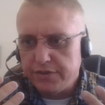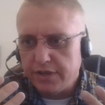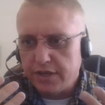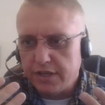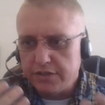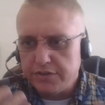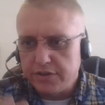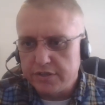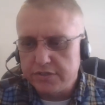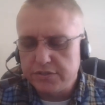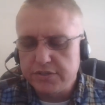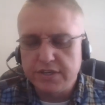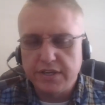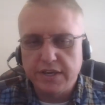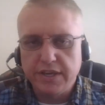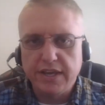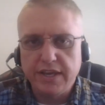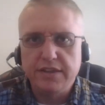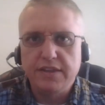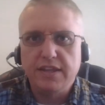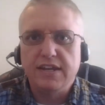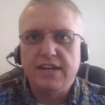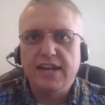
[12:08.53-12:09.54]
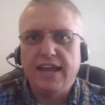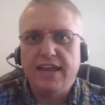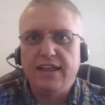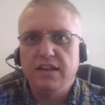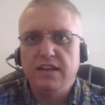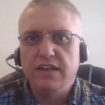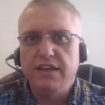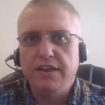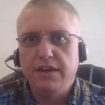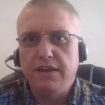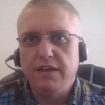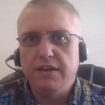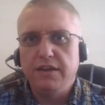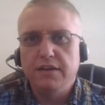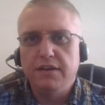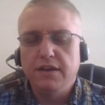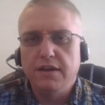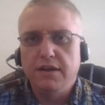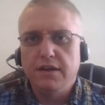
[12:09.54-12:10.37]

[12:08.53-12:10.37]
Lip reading: doesn't get the daily